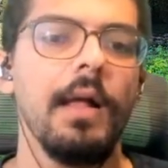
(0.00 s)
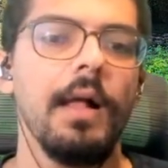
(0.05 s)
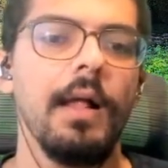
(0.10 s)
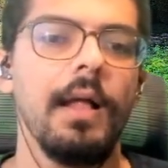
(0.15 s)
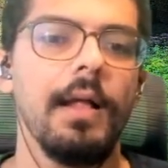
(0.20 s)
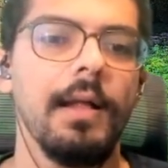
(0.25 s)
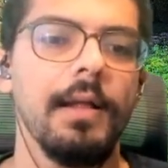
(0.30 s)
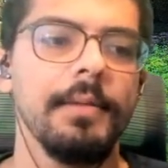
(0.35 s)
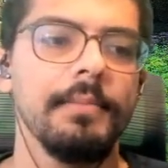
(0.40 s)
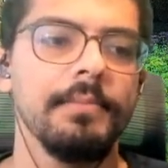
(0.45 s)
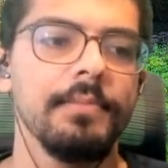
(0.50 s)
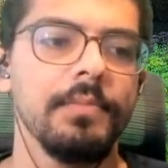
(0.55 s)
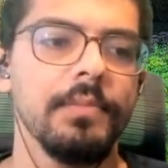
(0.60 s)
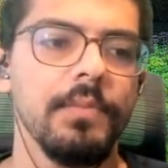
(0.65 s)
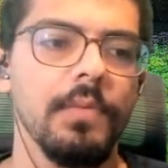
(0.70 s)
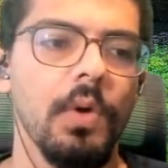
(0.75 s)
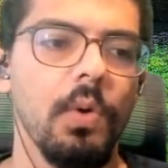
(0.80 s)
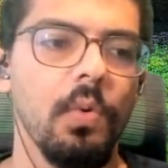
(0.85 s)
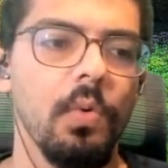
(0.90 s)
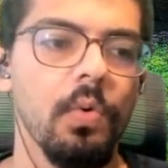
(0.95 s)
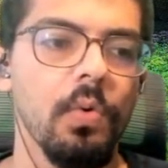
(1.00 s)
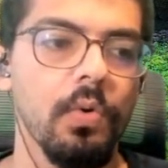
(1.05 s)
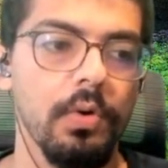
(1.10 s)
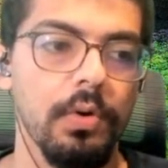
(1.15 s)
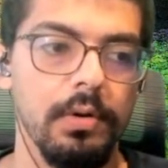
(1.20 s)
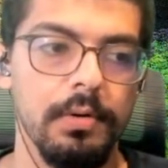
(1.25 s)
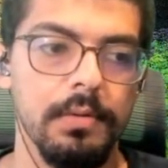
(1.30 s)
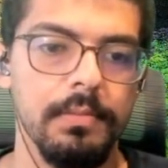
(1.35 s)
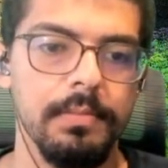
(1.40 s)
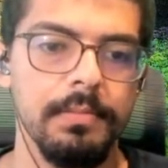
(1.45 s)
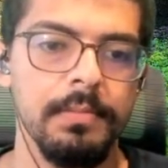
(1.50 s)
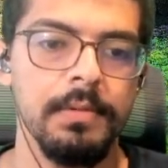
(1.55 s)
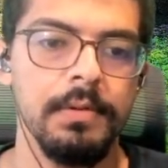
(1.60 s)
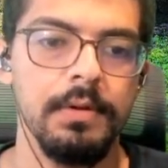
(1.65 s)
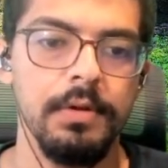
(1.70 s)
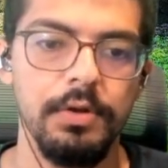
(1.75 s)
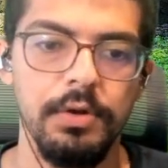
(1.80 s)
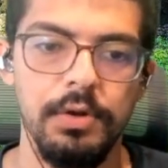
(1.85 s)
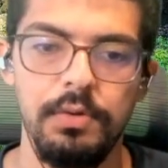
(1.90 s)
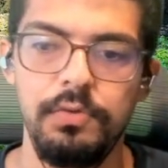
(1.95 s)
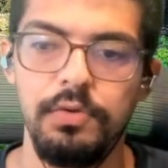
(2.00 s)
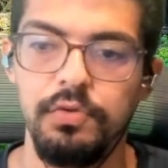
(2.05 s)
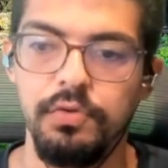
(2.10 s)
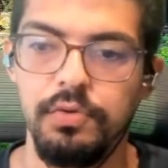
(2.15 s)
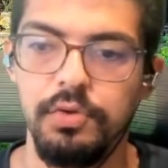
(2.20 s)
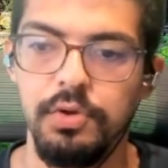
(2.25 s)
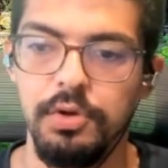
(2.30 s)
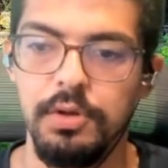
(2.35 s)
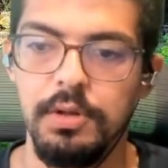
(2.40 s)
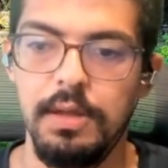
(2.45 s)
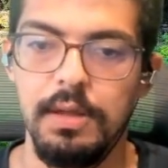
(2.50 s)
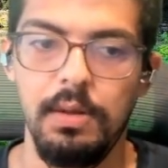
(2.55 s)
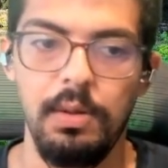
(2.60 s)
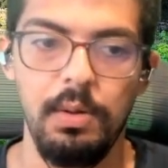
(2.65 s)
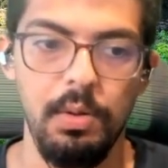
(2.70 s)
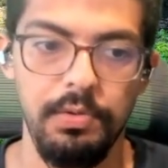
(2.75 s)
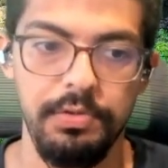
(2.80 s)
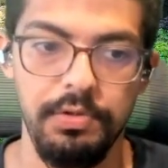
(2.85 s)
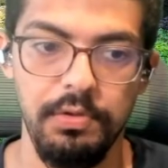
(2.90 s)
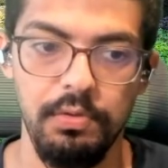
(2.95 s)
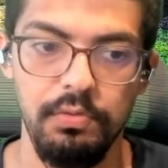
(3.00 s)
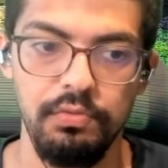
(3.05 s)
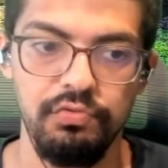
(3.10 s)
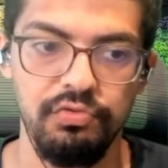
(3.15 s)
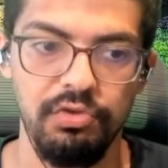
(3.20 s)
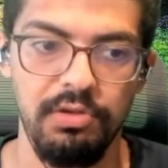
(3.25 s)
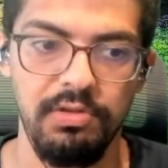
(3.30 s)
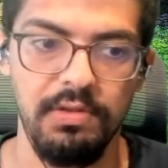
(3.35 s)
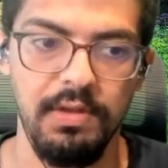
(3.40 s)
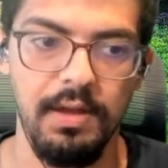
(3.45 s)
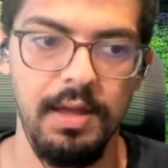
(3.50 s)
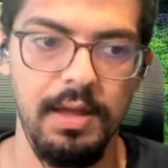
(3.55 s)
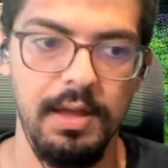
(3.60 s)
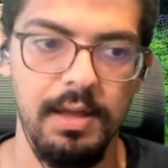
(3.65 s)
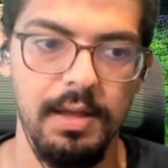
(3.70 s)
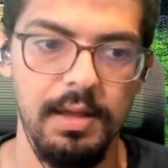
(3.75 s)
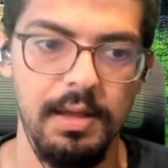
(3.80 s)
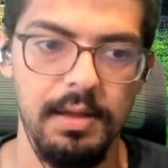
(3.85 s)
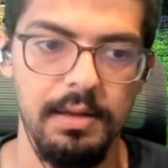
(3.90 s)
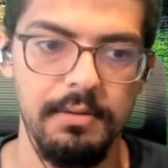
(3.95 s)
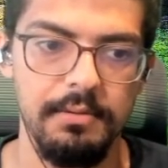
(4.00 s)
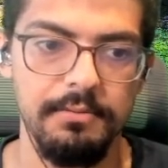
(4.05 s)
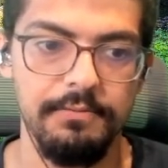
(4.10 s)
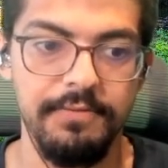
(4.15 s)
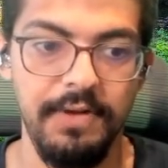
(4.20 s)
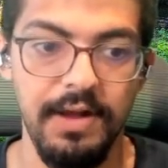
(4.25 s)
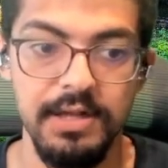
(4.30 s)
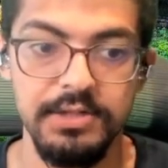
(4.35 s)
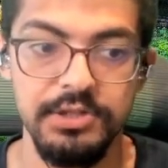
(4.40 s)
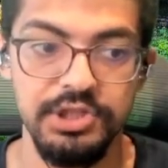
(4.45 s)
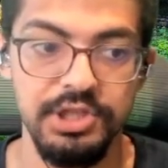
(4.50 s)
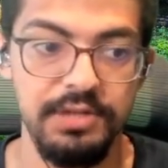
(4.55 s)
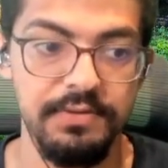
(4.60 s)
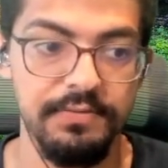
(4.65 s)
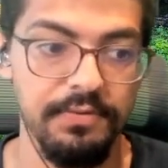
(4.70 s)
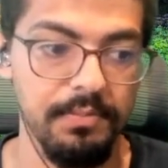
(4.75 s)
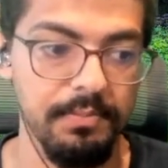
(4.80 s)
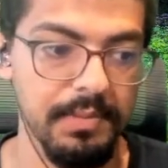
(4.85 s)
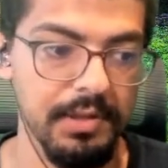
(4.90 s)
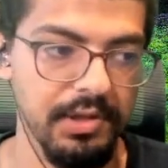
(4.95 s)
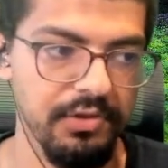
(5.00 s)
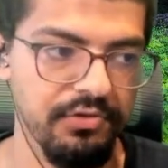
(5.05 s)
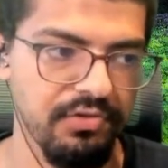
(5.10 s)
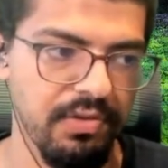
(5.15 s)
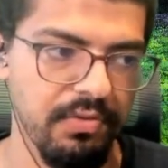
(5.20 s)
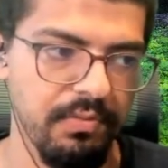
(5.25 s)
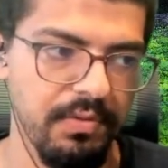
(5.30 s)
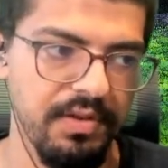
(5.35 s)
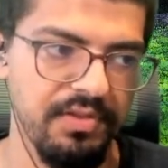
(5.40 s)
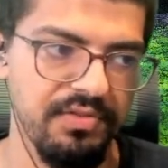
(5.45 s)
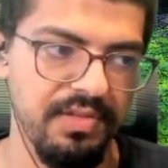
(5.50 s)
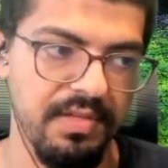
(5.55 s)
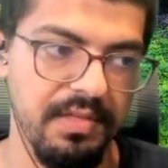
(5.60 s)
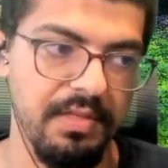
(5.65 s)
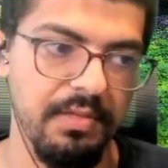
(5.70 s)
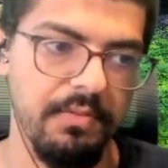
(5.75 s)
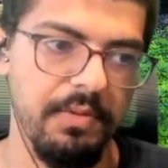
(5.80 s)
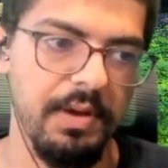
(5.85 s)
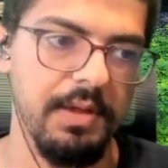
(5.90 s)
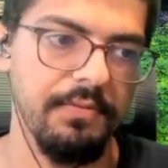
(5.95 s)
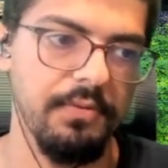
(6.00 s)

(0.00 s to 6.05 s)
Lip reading: Or you could also just find shit for malicious reasons, right?